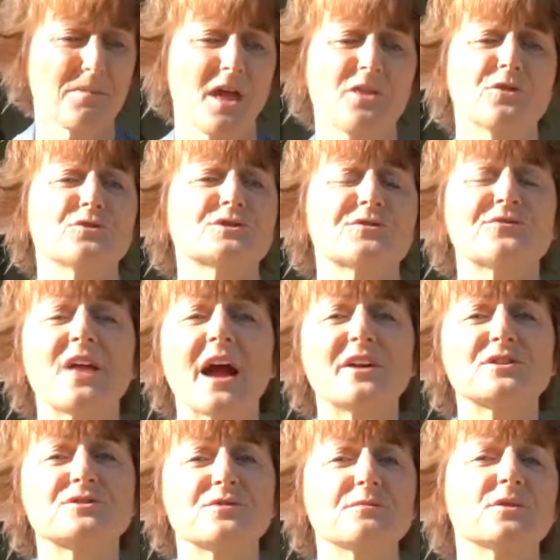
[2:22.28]
those
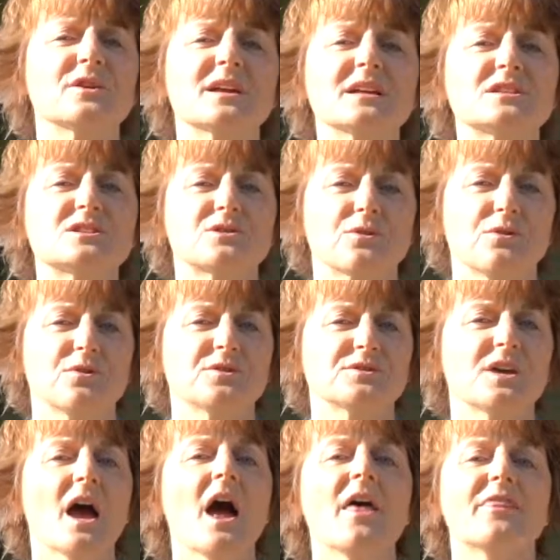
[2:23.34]
flyers from your kids' schools
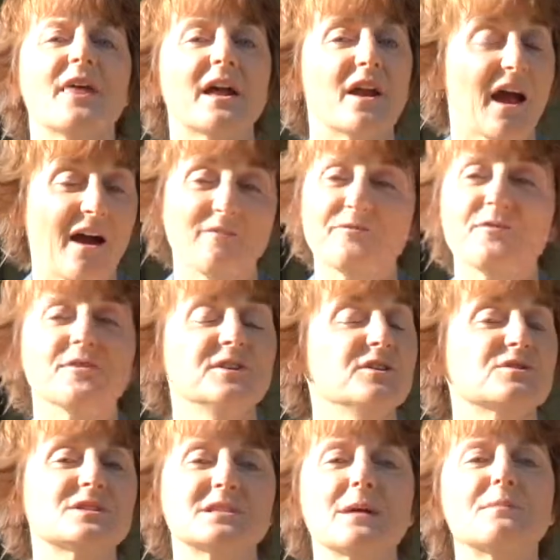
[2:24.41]
that have, you
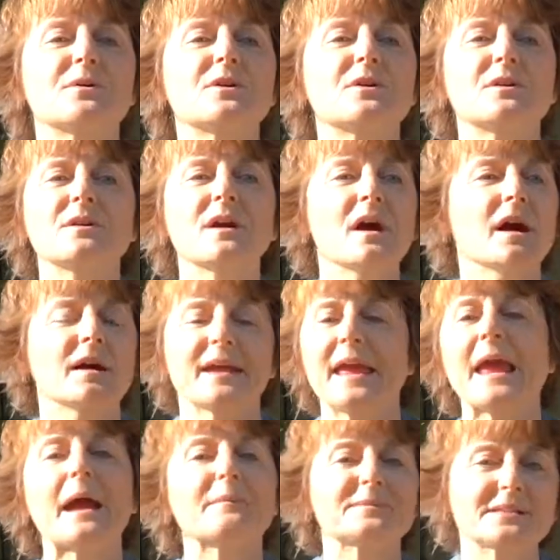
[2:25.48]
know, summer
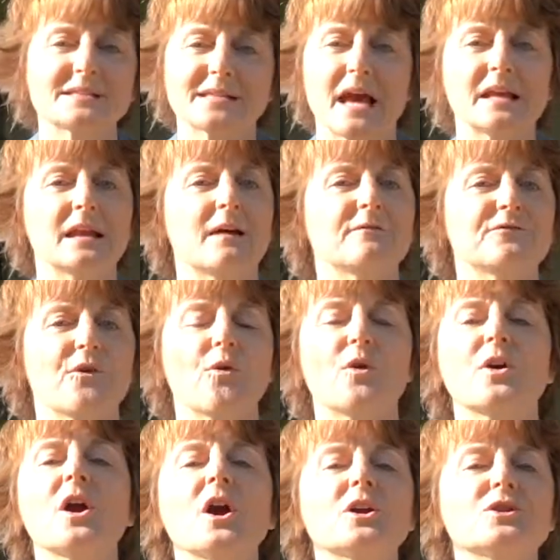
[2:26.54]
camps to sign up
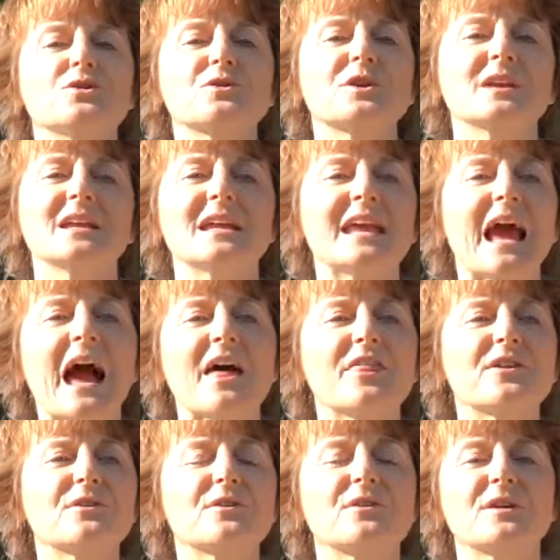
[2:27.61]
for. You're going to
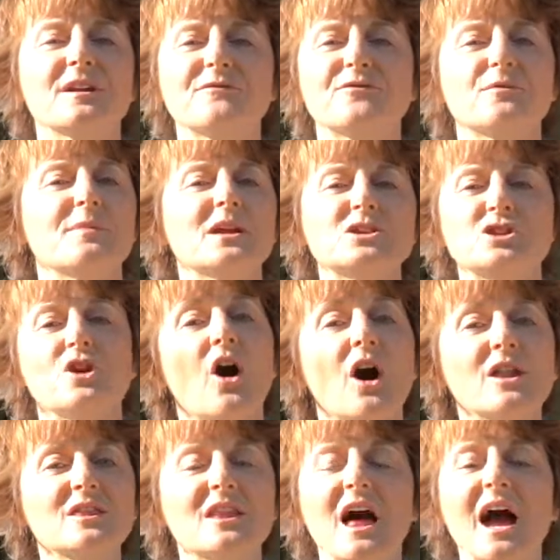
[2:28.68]
gather information
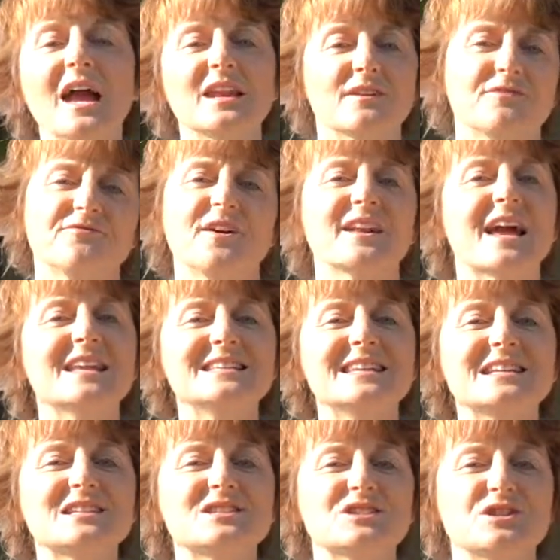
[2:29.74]
online of fun
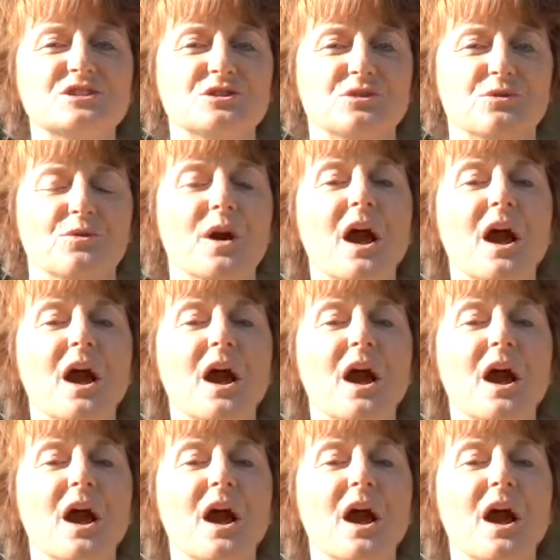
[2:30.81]
ideas to do.